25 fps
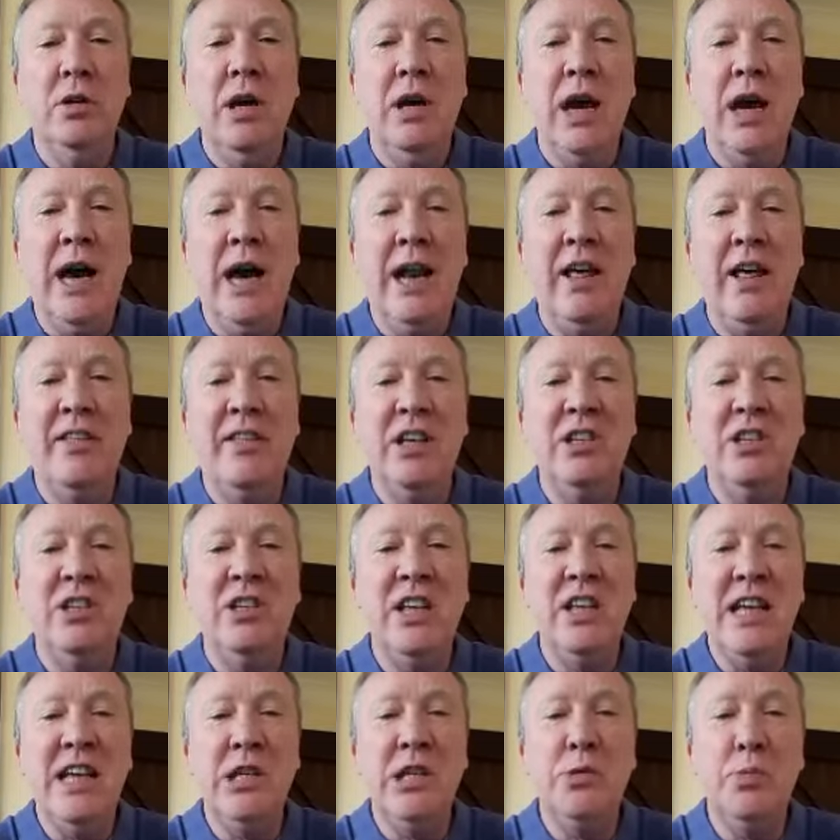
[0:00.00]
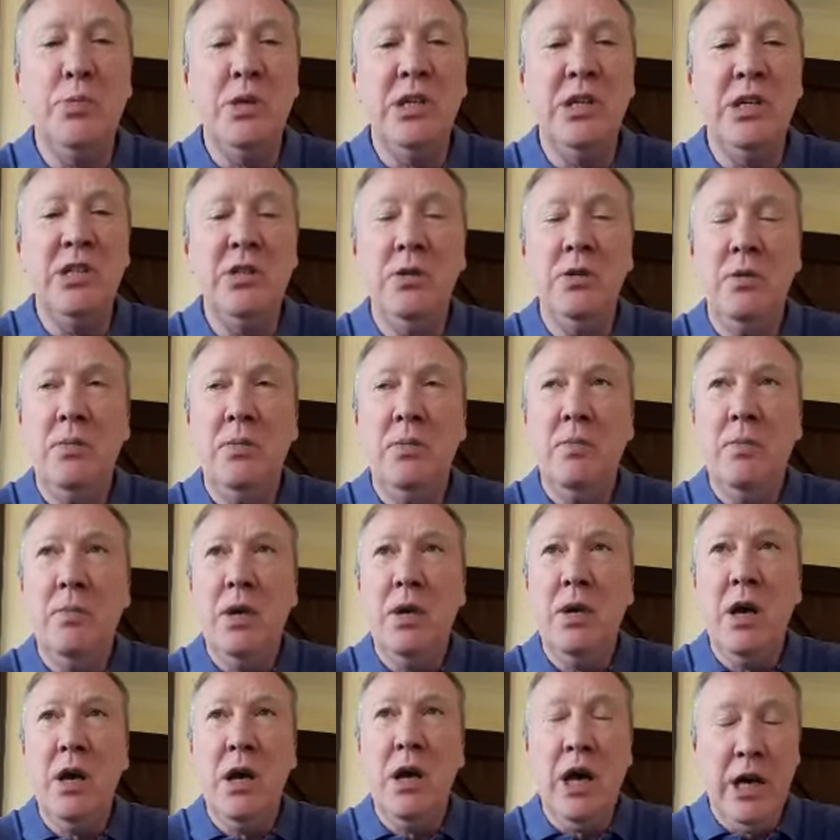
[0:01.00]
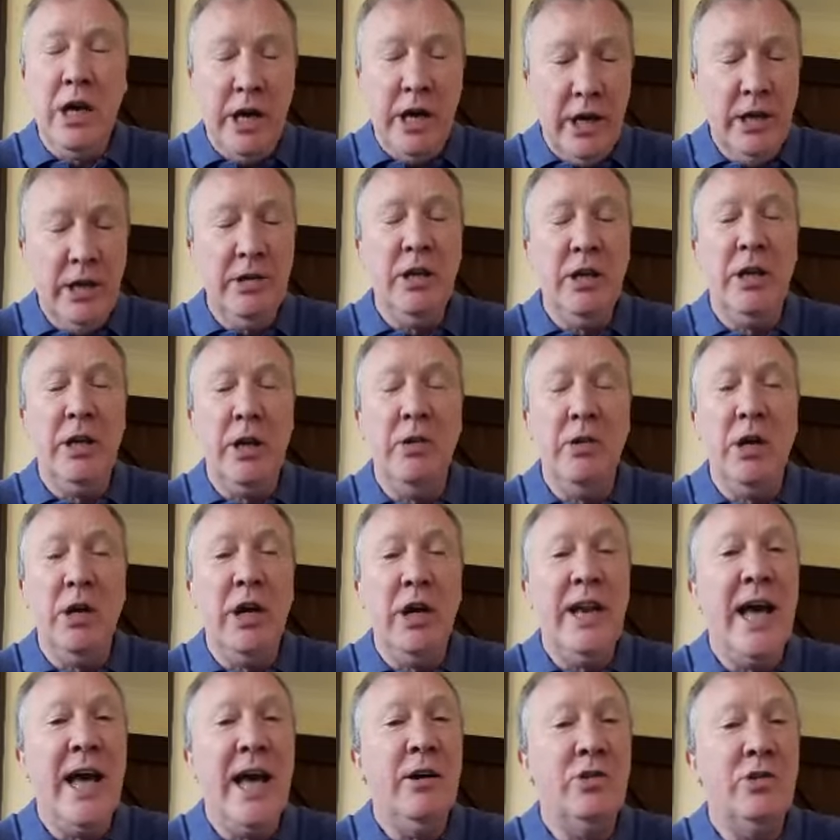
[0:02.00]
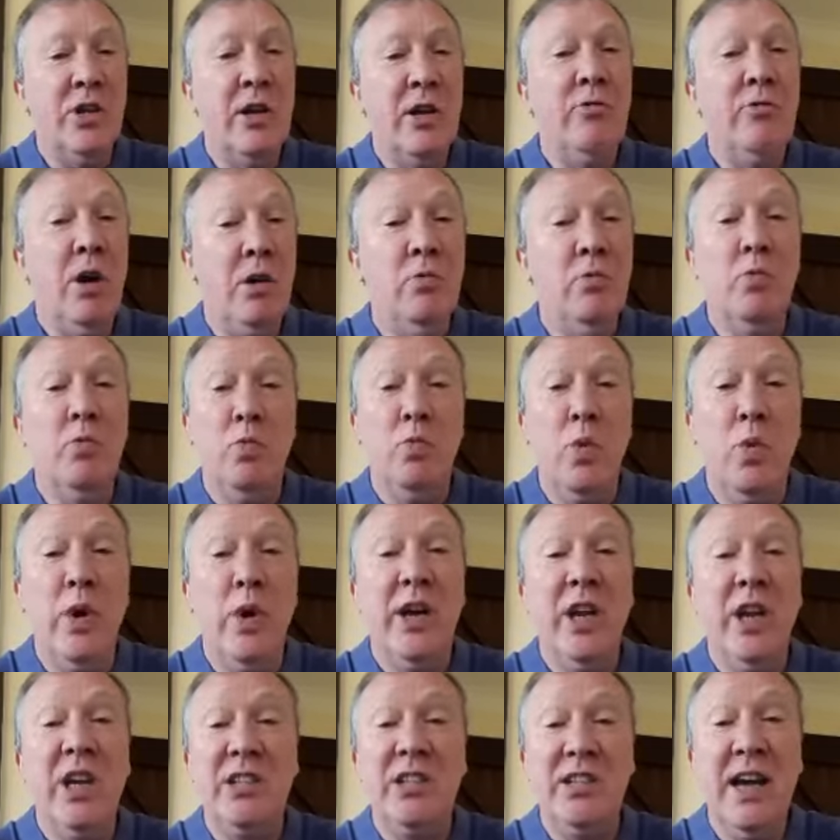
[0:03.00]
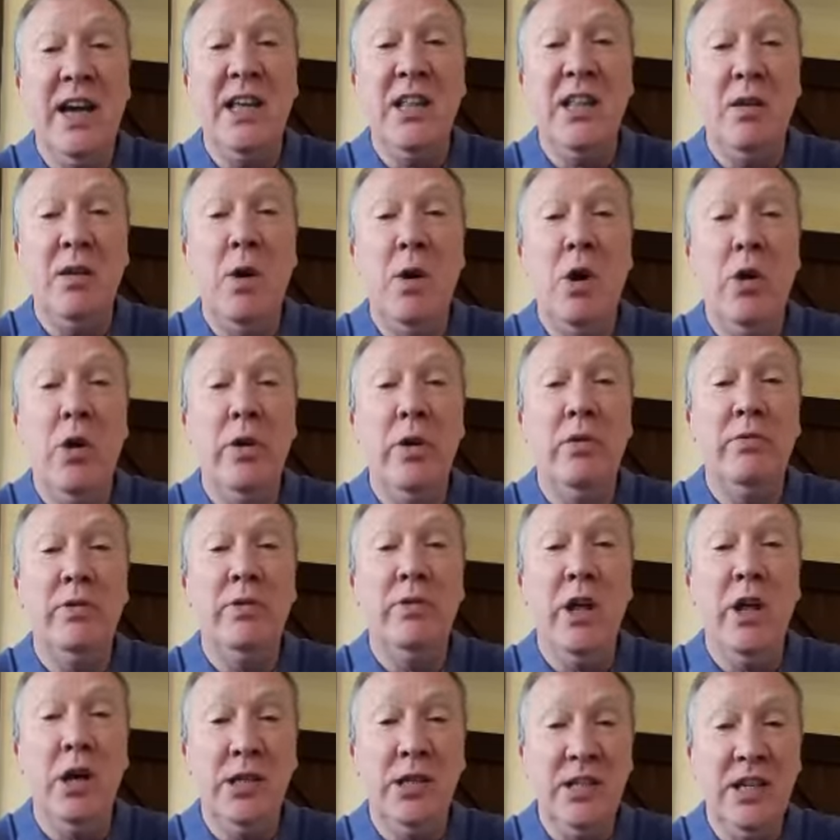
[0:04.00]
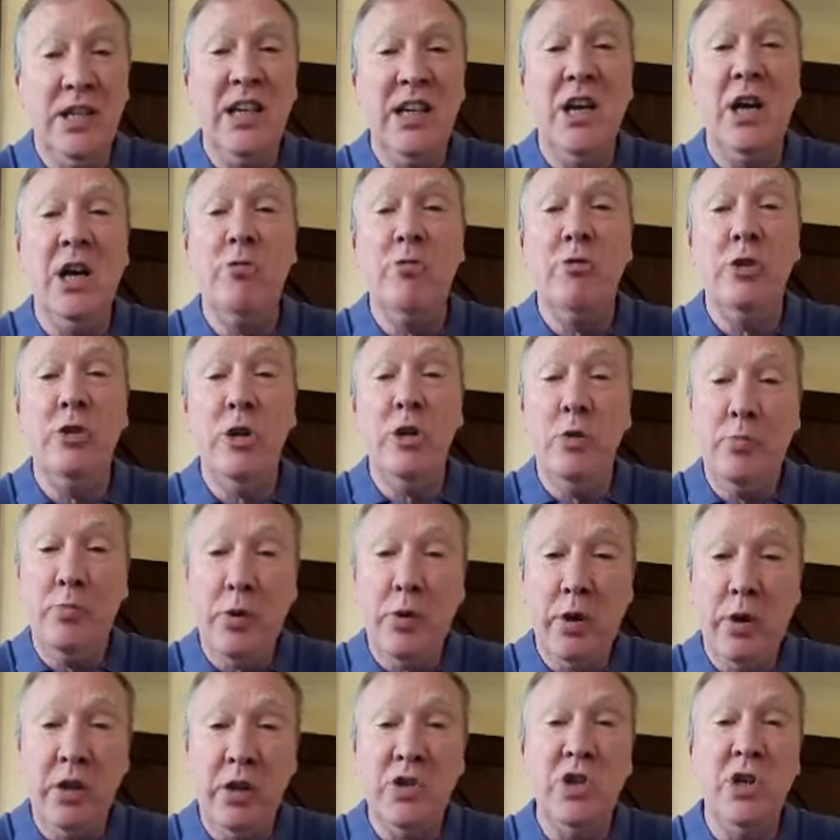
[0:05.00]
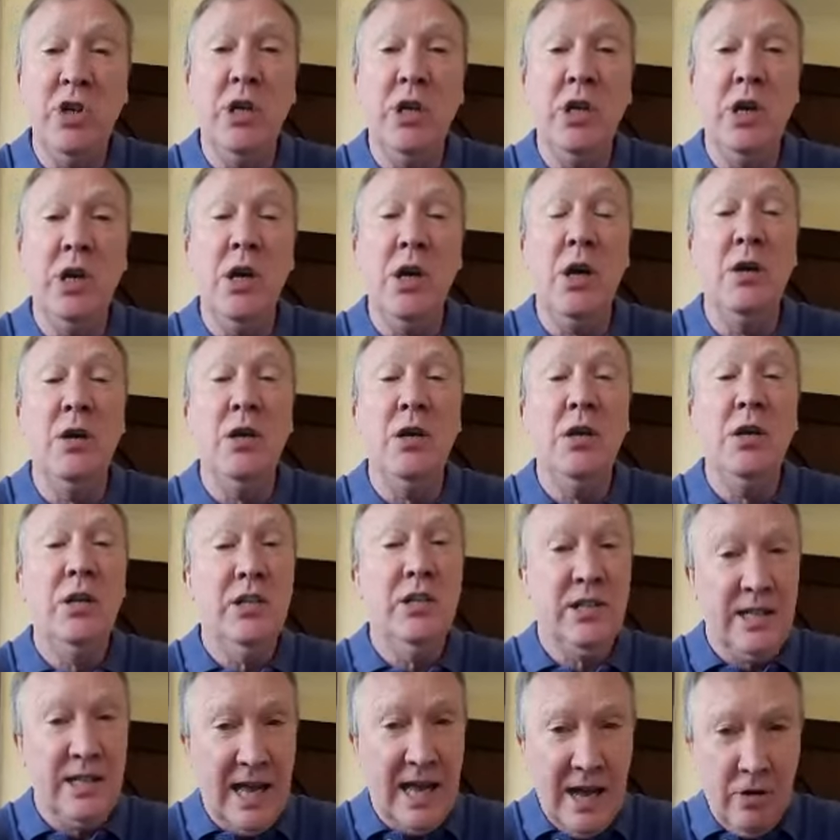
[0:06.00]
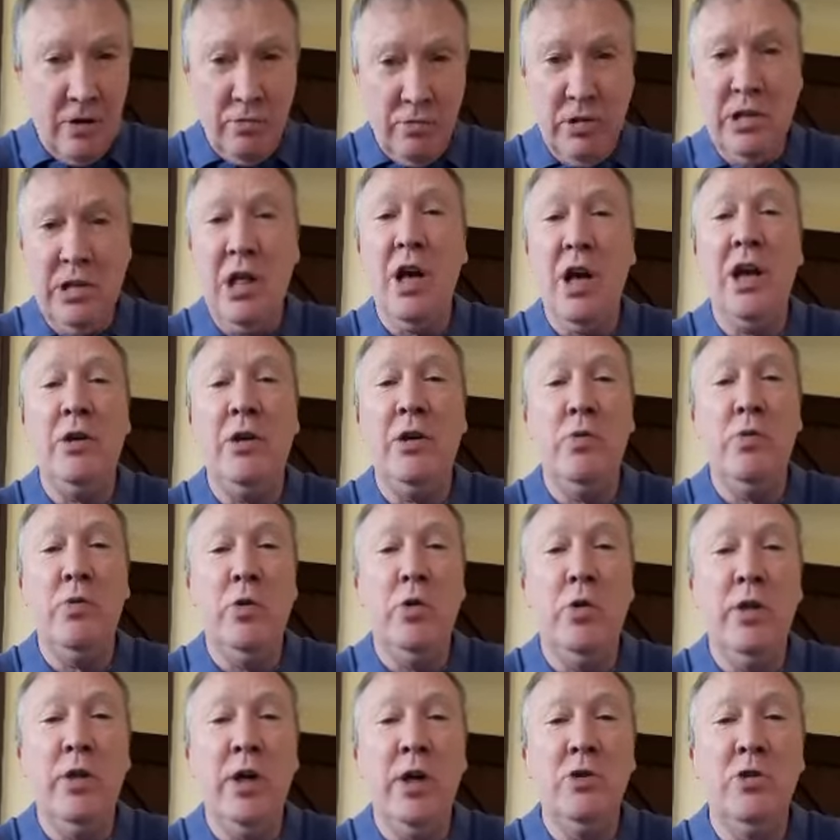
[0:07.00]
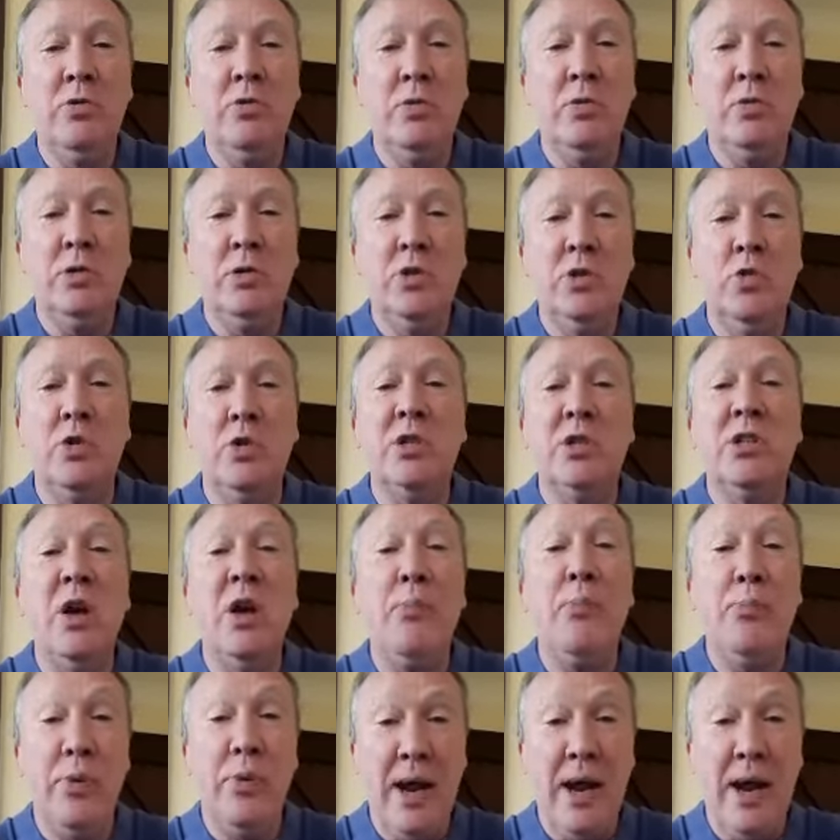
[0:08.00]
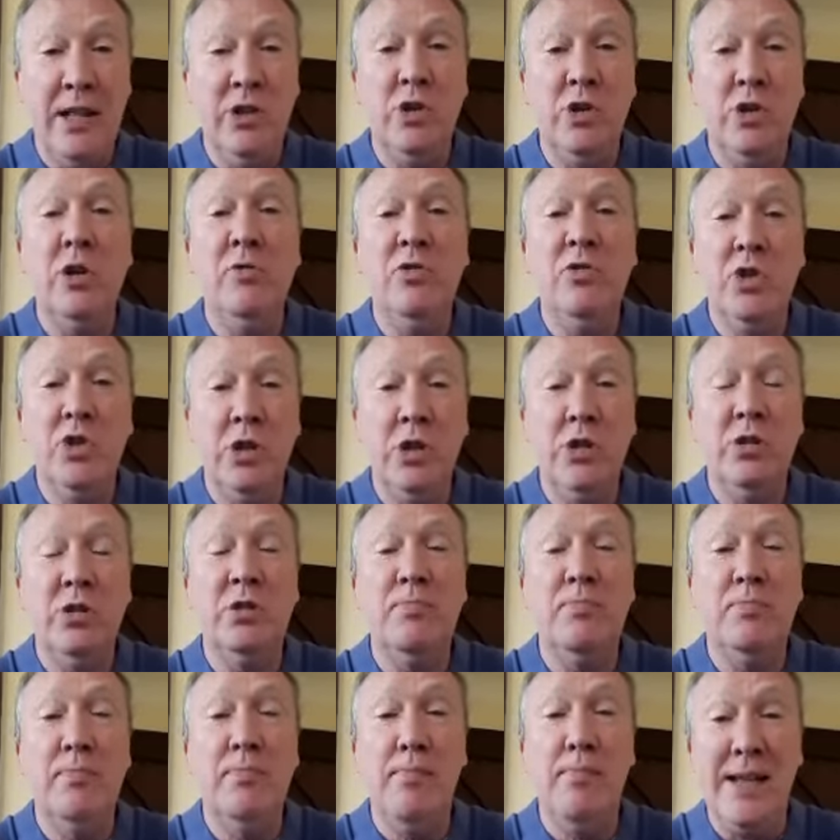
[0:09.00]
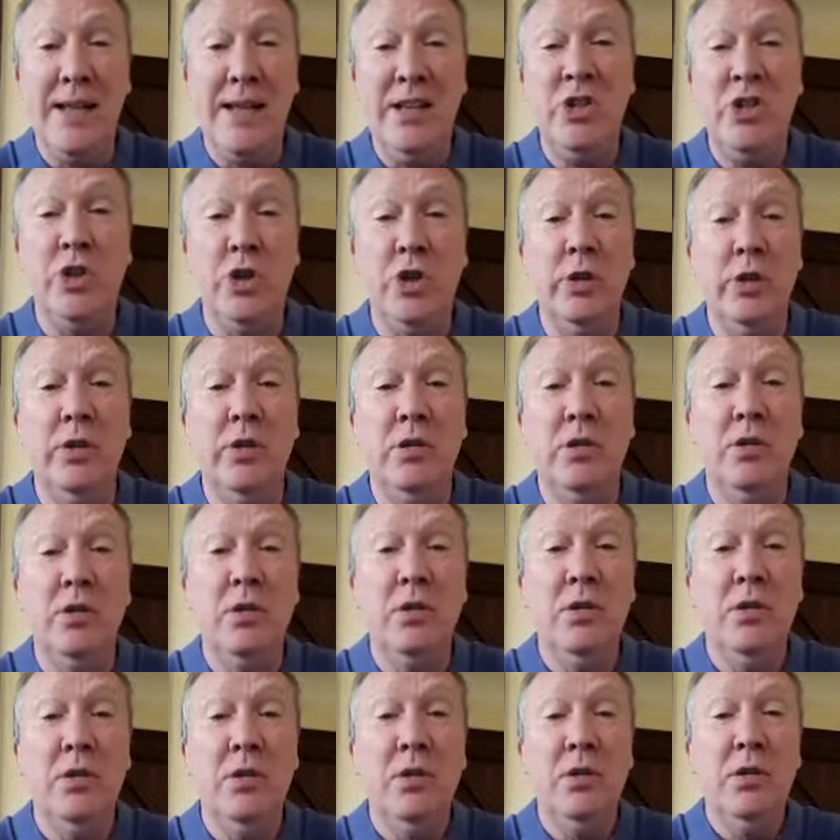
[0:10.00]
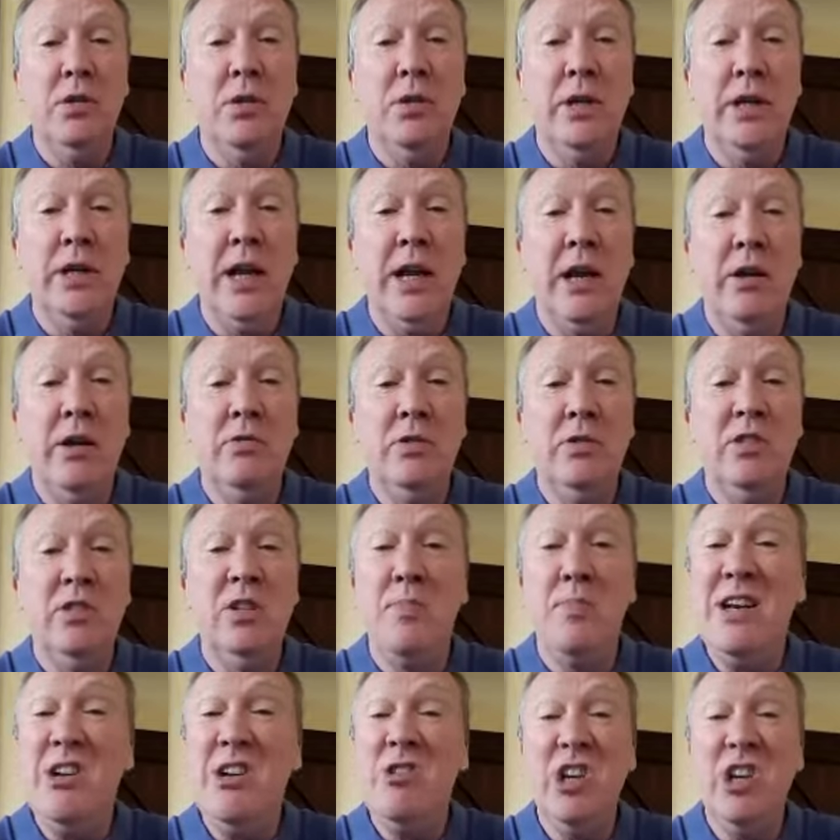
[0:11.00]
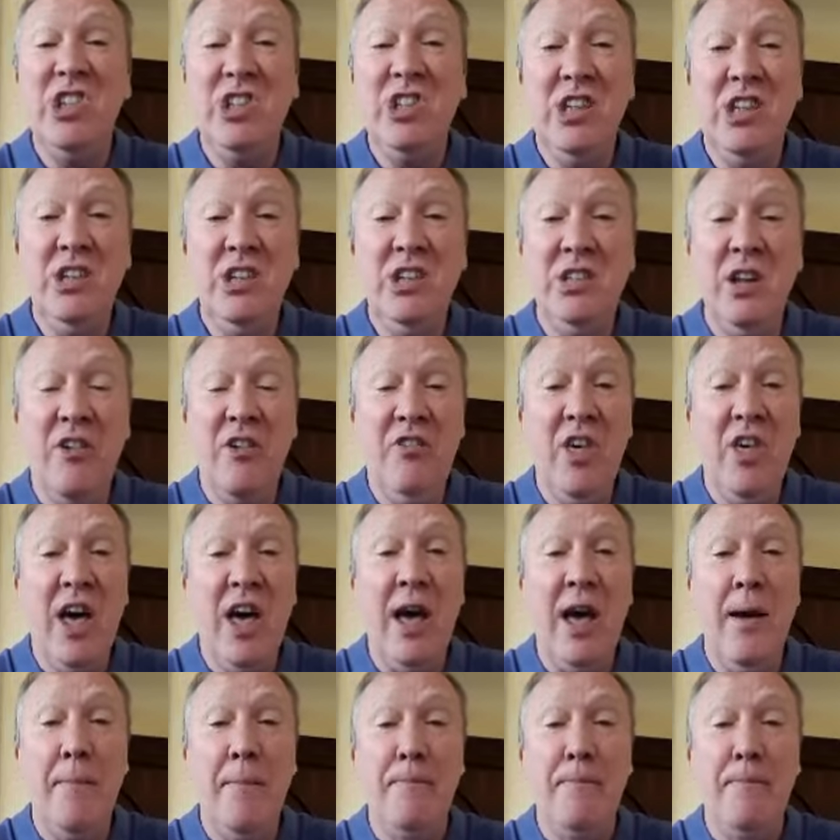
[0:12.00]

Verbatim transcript: and I think Sainsbury's uh, you know are now saying right, we're going to take them on 1900 new products a year sounds like with all those sort of sub brands you've just mentioned you know there's some interesting stuff there